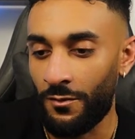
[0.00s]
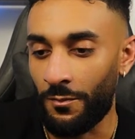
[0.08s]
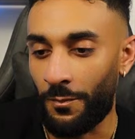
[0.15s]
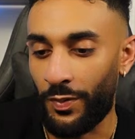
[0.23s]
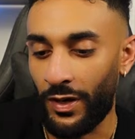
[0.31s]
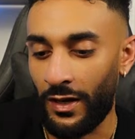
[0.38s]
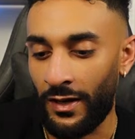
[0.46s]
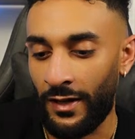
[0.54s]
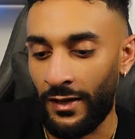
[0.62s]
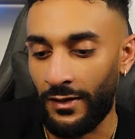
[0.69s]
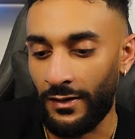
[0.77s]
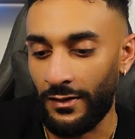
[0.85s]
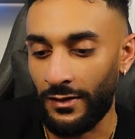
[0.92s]

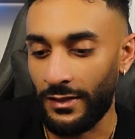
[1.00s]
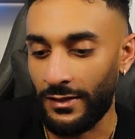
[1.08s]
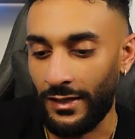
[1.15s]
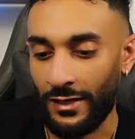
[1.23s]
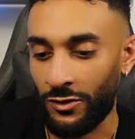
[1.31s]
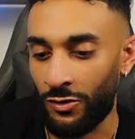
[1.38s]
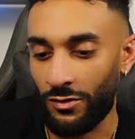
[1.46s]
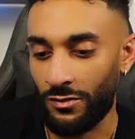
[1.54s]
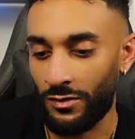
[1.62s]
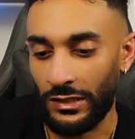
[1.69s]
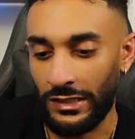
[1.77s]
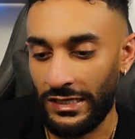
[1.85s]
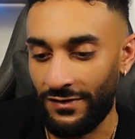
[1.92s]
But yeah,
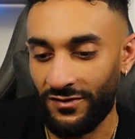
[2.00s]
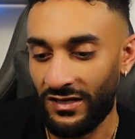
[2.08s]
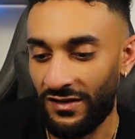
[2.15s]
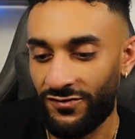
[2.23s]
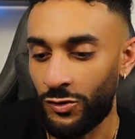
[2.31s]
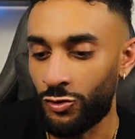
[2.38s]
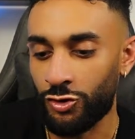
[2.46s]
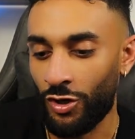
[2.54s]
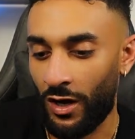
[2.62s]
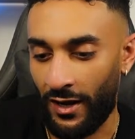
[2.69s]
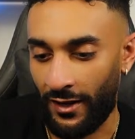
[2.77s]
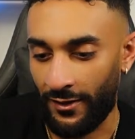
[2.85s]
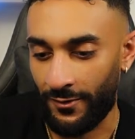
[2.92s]
even if you
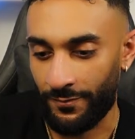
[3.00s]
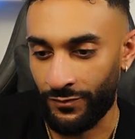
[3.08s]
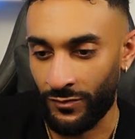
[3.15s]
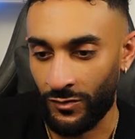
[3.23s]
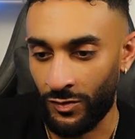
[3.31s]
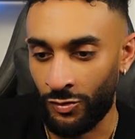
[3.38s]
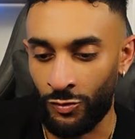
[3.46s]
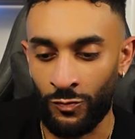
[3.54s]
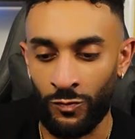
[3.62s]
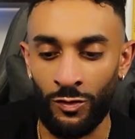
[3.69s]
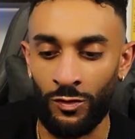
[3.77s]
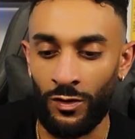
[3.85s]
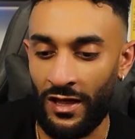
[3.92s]
try, you
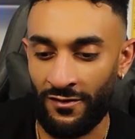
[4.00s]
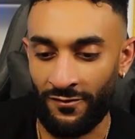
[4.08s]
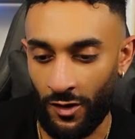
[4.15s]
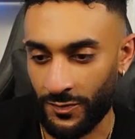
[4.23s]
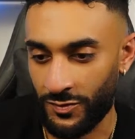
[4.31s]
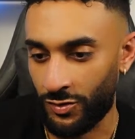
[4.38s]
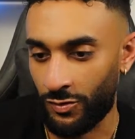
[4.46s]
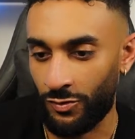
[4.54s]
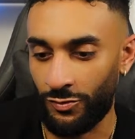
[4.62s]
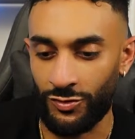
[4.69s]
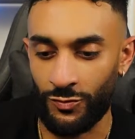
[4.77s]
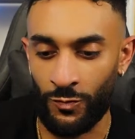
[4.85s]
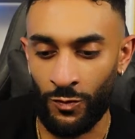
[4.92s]
will have
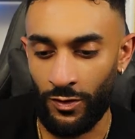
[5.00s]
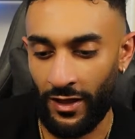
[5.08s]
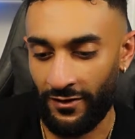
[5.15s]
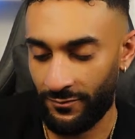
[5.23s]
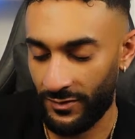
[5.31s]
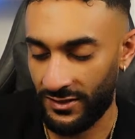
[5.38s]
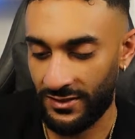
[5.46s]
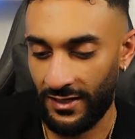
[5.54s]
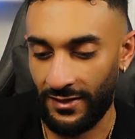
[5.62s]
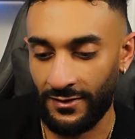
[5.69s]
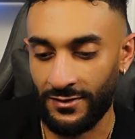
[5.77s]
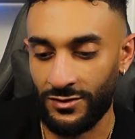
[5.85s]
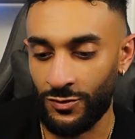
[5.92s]
obstacles, you will have
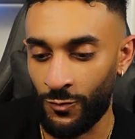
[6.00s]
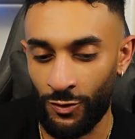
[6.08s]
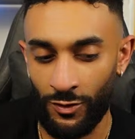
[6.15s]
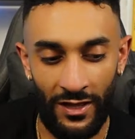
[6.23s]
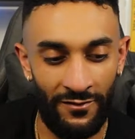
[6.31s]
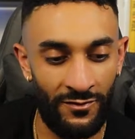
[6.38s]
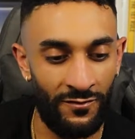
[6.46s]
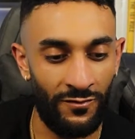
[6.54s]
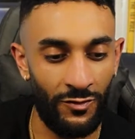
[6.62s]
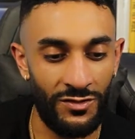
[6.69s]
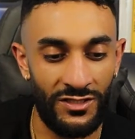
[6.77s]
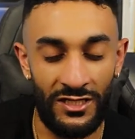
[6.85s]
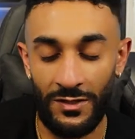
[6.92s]
mistakes, you will have
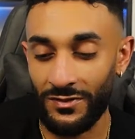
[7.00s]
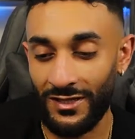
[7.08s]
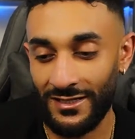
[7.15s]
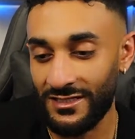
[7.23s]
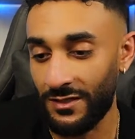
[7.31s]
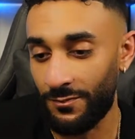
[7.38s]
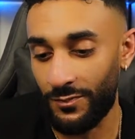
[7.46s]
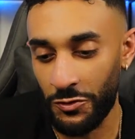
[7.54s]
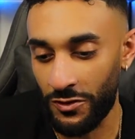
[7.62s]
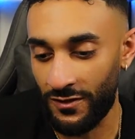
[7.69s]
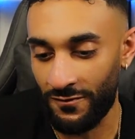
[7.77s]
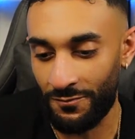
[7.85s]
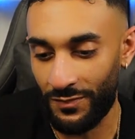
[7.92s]
adversity, but that's the
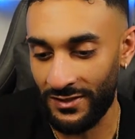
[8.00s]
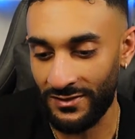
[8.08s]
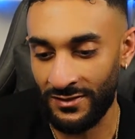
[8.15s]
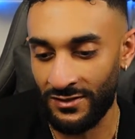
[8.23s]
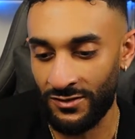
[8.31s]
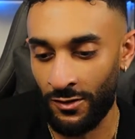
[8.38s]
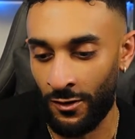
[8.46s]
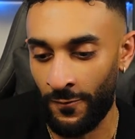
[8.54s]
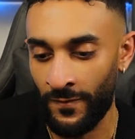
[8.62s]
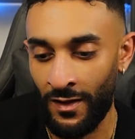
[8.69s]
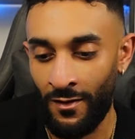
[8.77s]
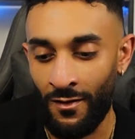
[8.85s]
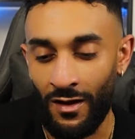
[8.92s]
beauty of business,
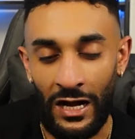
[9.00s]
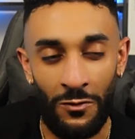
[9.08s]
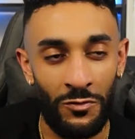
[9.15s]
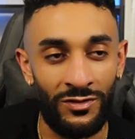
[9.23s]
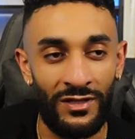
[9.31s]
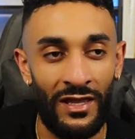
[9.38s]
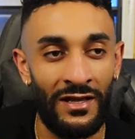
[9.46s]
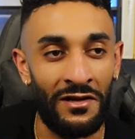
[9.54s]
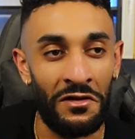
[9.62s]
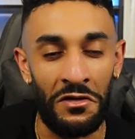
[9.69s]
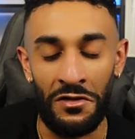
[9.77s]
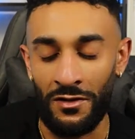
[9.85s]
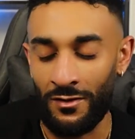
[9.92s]
y'all. I would take
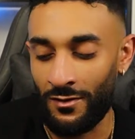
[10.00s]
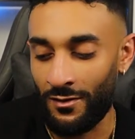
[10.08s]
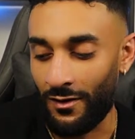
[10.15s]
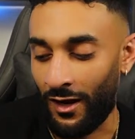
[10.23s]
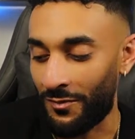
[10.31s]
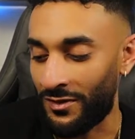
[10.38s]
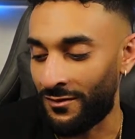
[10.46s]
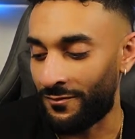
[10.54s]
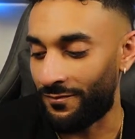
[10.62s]
all